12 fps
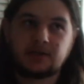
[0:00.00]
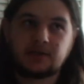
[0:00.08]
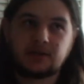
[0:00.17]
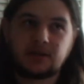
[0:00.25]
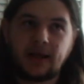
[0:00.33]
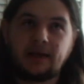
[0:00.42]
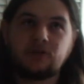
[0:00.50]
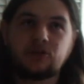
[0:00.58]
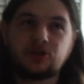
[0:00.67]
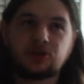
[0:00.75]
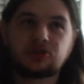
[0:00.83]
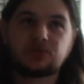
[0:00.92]
Like, if you
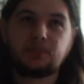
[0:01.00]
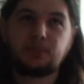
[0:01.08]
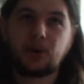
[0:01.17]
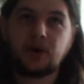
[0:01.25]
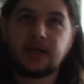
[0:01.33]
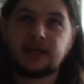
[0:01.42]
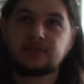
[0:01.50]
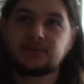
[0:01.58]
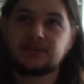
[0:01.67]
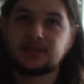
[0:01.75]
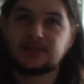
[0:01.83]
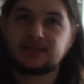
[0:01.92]
just put in
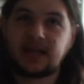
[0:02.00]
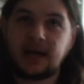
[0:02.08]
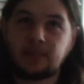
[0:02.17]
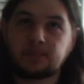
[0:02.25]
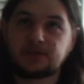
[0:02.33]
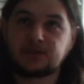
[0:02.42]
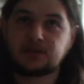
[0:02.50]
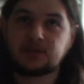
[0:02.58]
the steps,